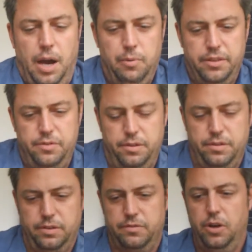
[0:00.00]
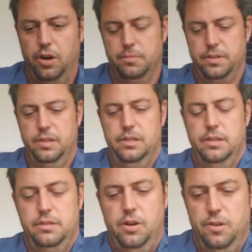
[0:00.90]
I went through the sort of columns, and
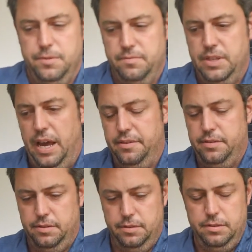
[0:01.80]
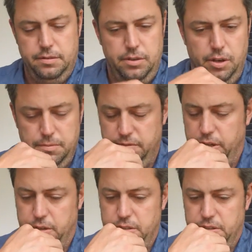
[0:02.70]
there's columns of deaths and columns of
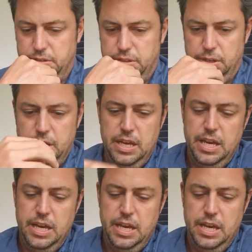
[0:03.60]
illnesses and so on.